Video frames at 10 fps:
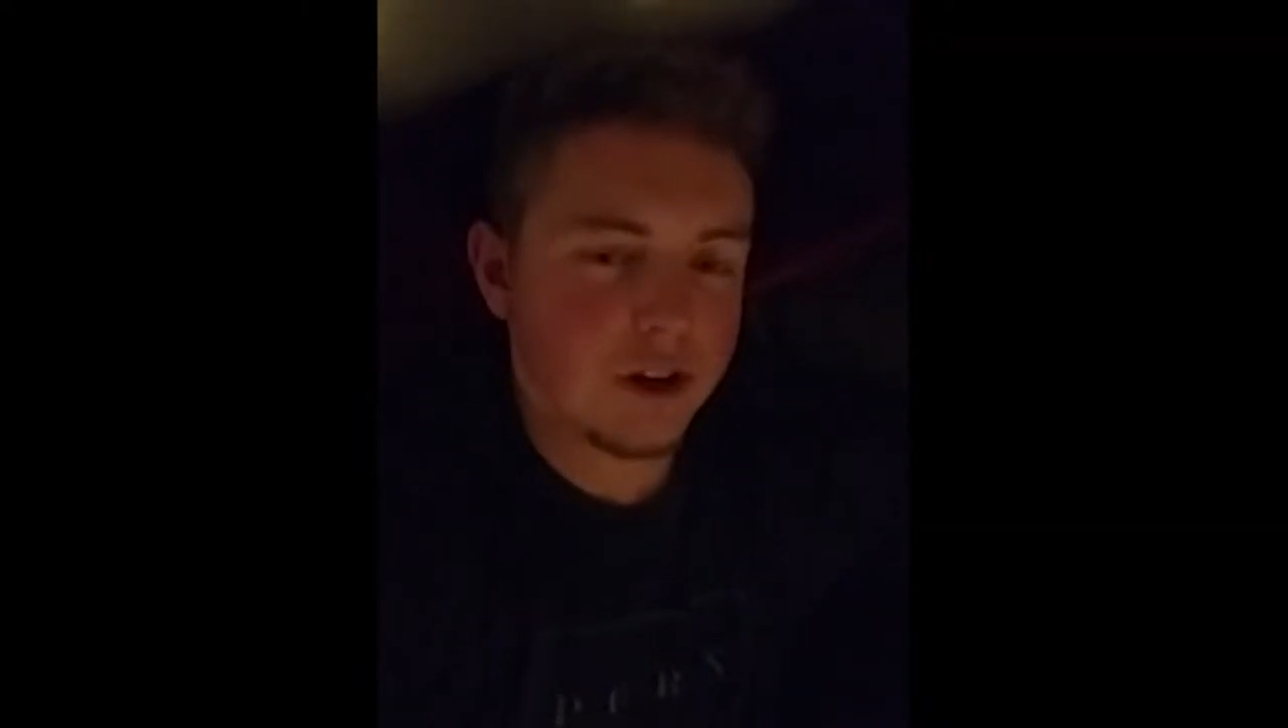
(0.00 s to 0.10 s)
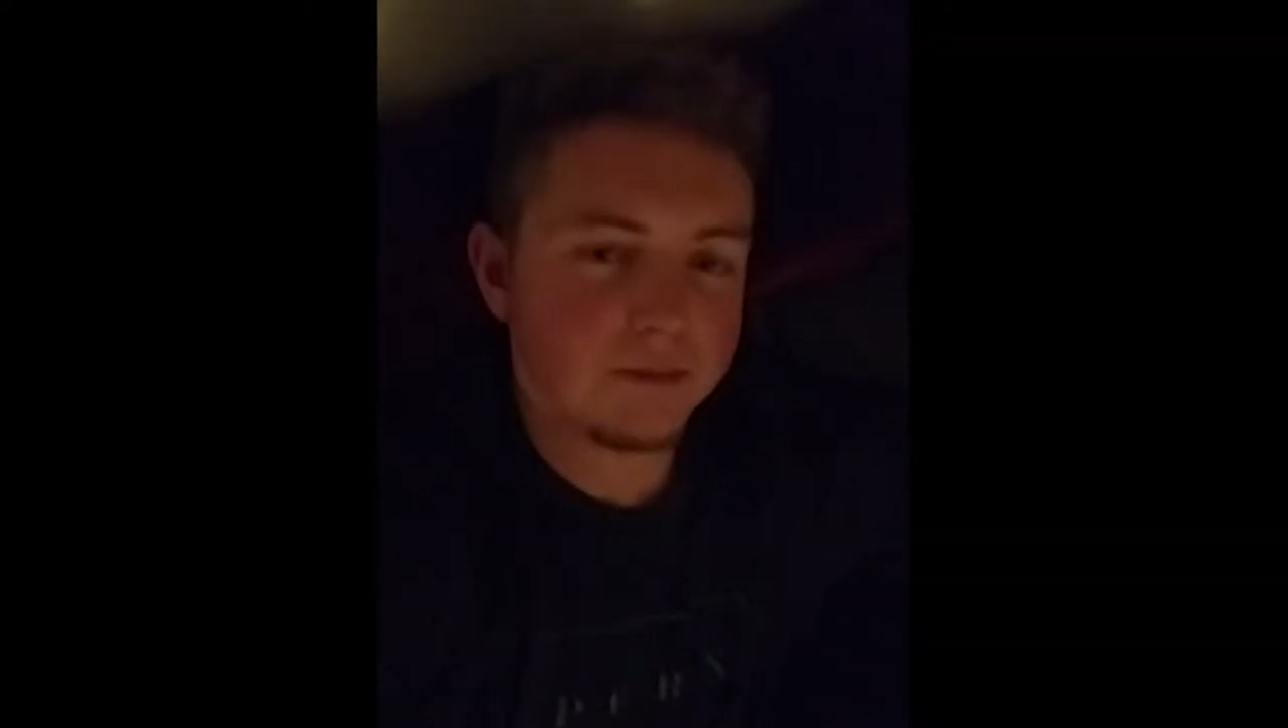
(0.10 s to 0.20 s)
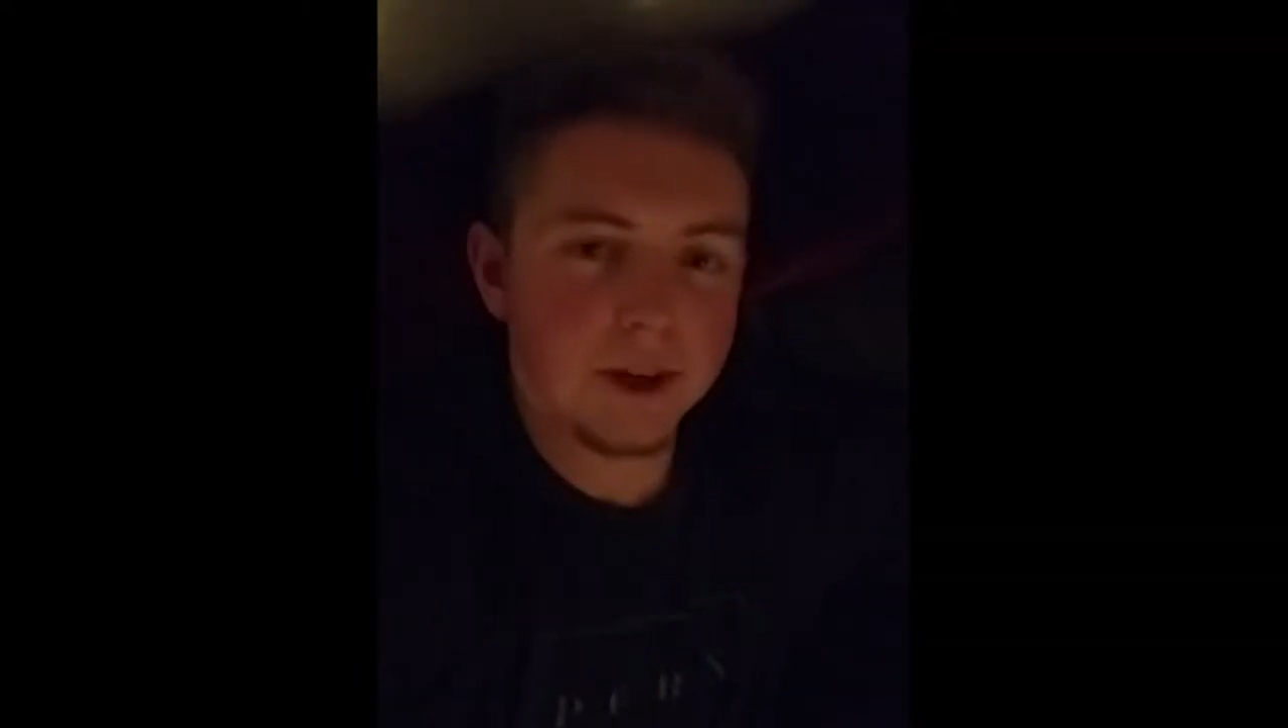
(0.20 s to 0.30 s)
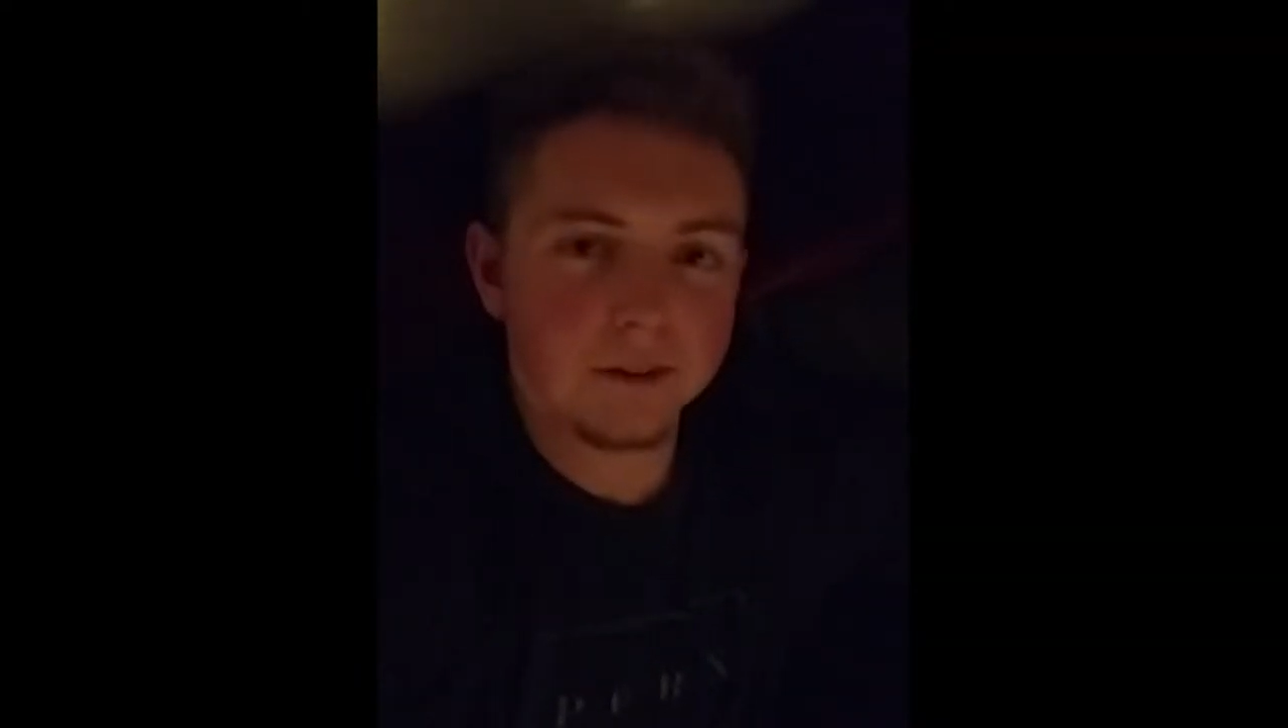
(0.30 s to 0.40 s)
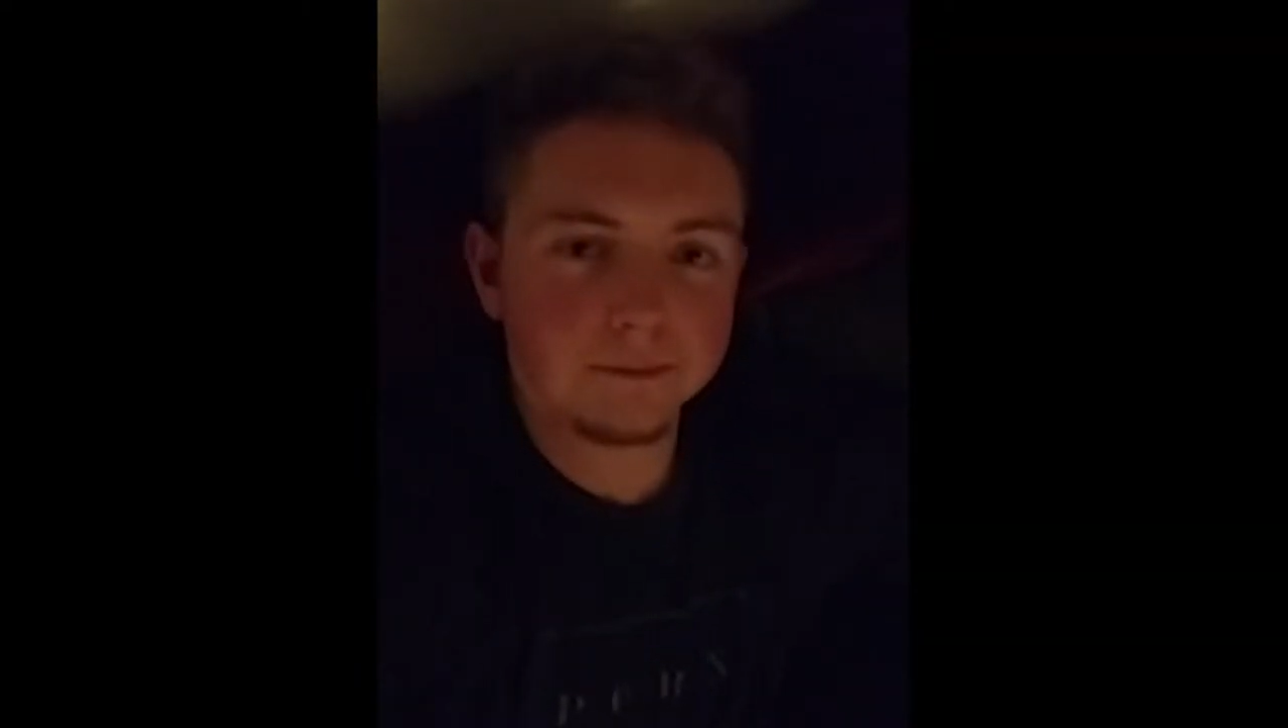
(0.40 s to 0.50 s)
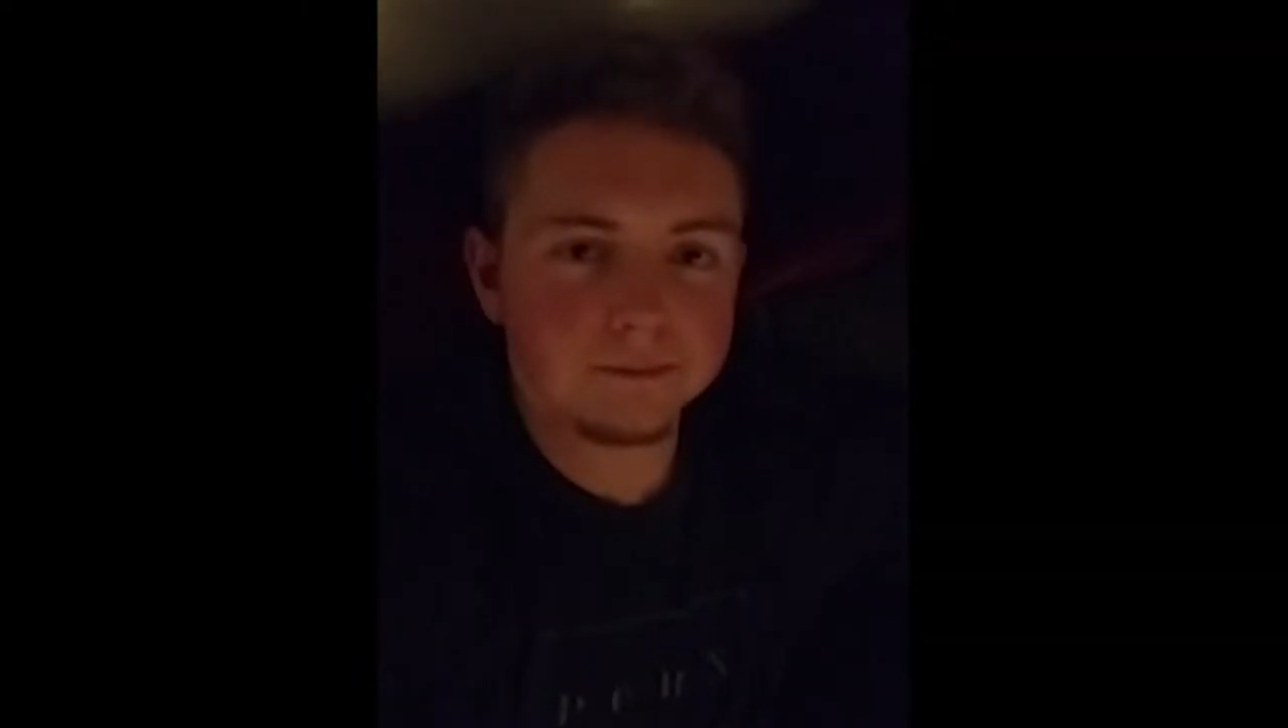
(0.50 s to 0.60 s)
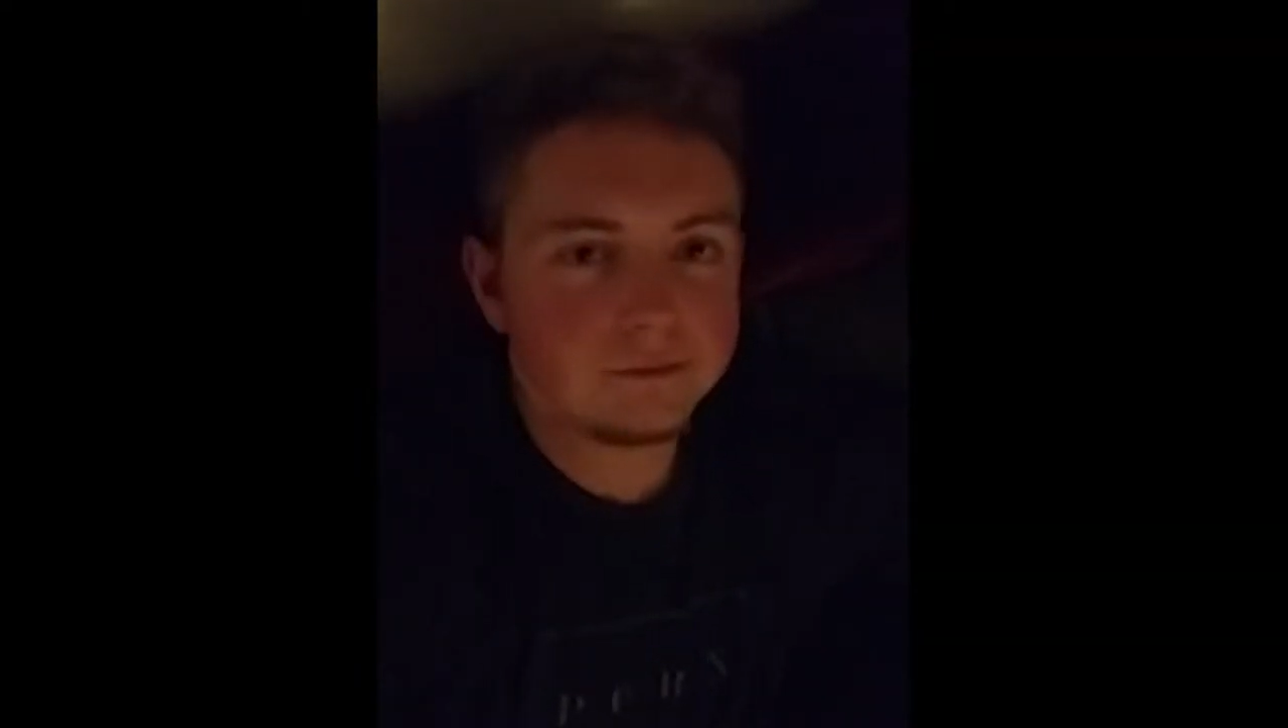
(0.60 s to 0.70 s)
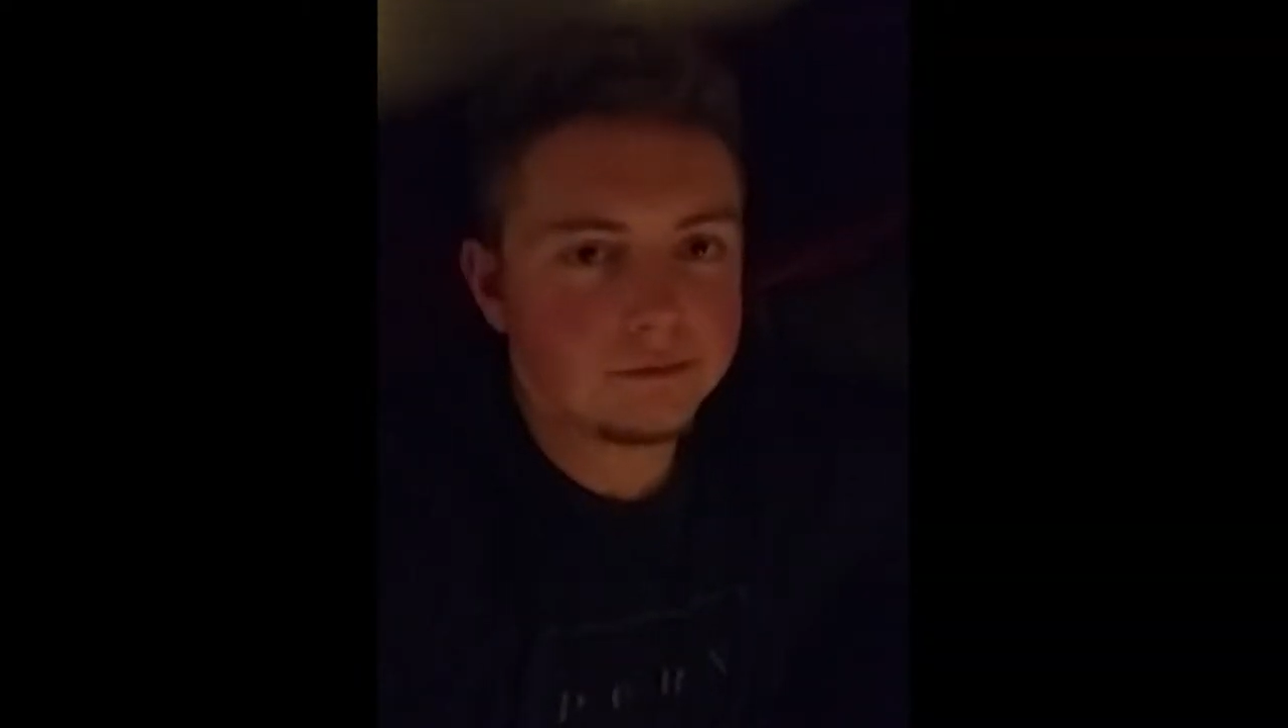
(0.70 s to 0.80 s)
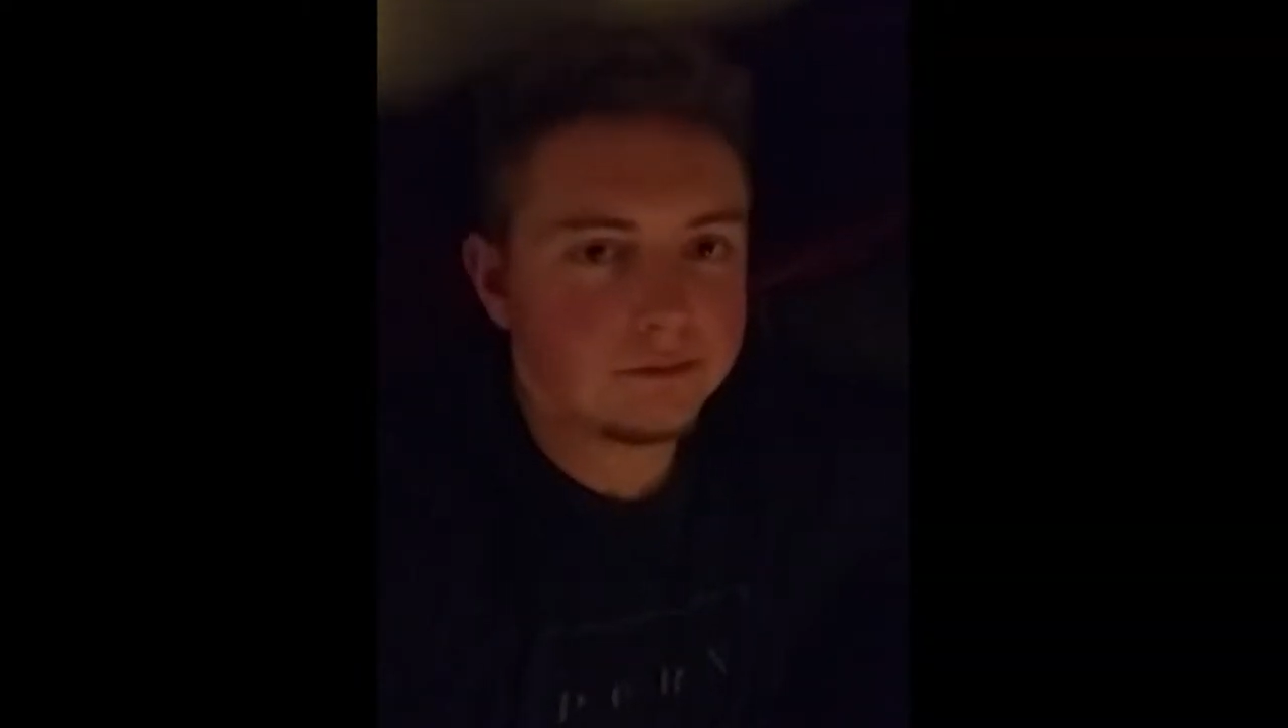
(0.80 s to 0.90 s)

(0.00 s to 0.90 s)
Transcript: stretch them out,